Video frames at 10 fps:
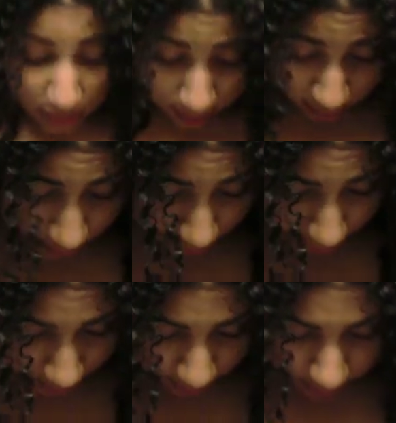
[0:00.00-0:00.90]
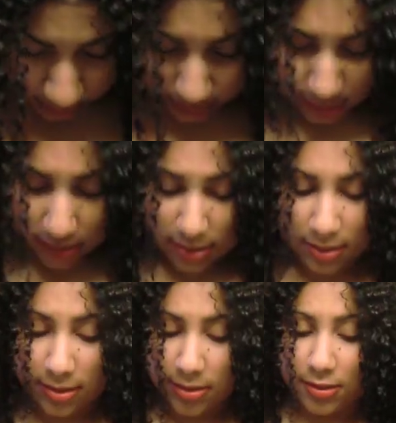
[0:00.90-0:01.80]
So, yeah. This is the
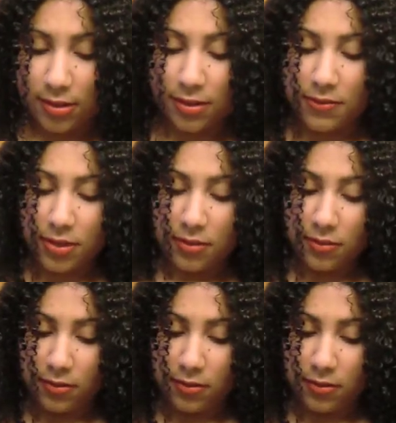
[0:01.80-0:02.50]
consistency of it.